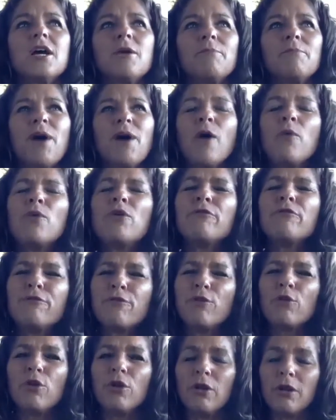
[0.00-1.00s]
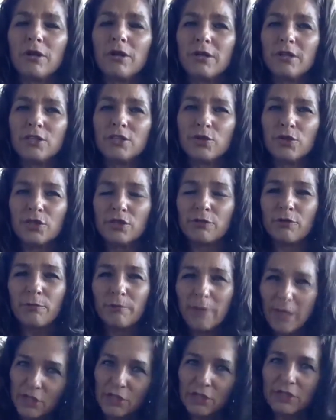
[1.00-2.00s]
powerful
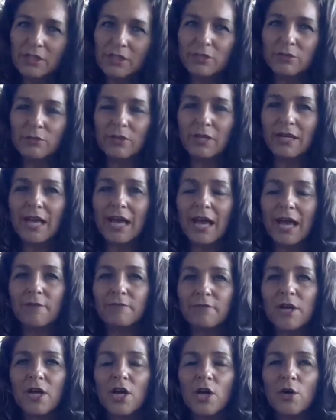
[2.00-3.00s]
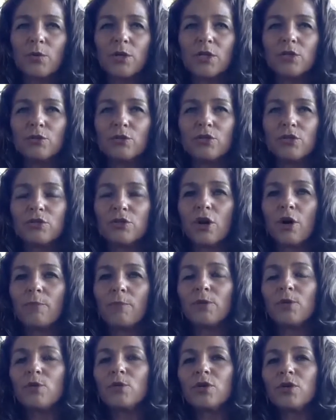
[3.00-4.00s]
transformations that you can have when you stop
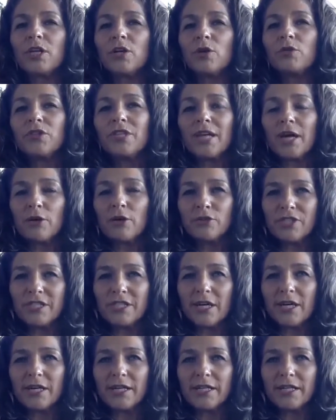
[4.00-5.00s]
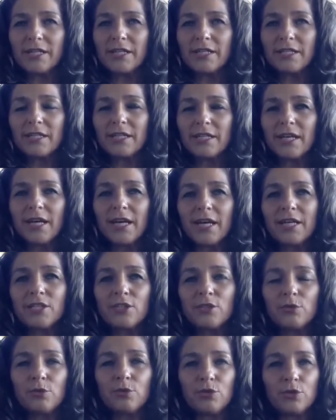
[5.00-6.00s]
looking on the outside
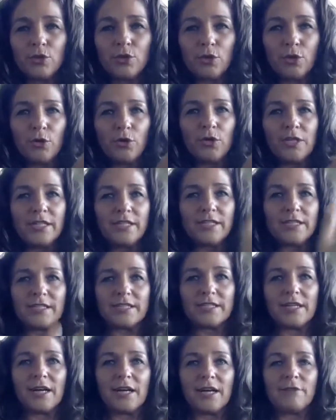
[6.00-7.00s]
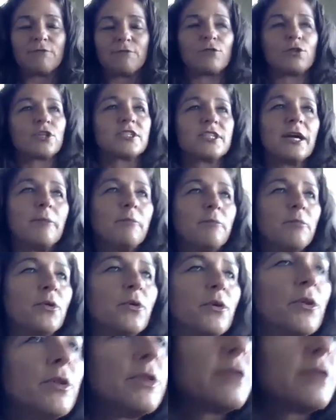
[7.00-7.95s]
and you turn inside. For example,